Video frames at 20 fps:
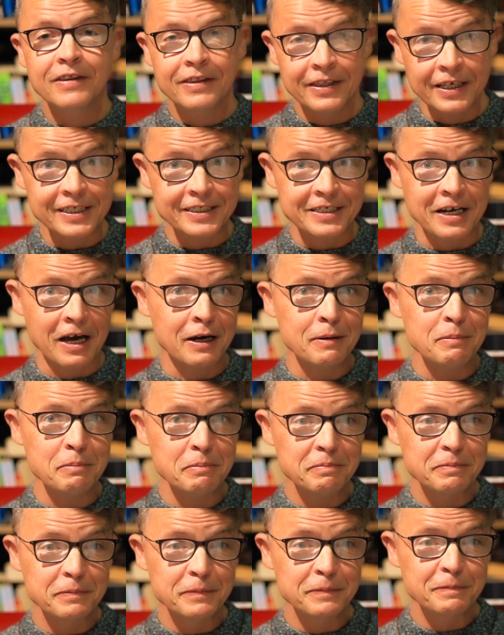This time,
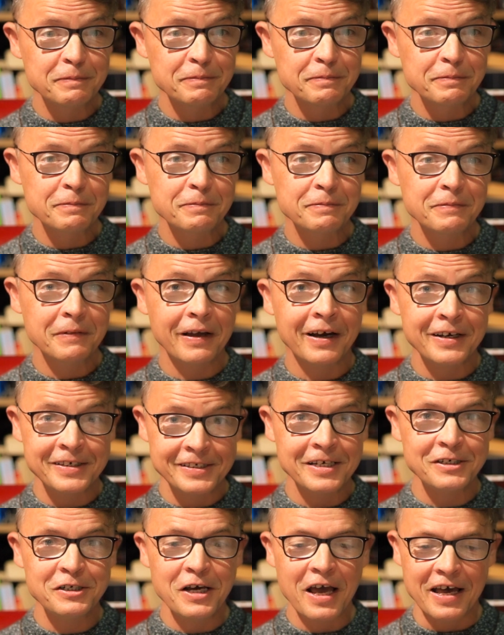I
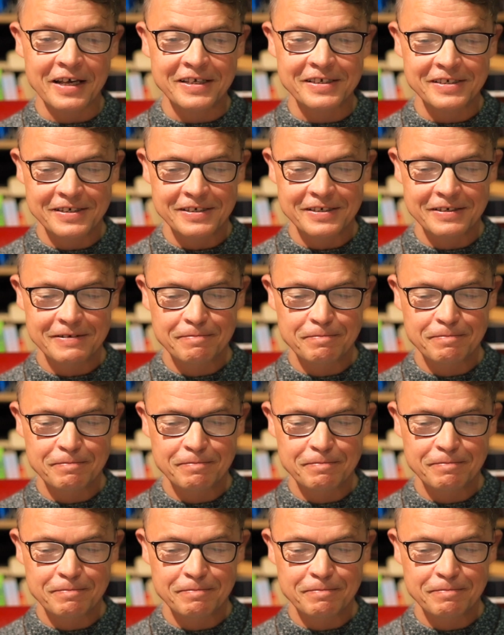said yes.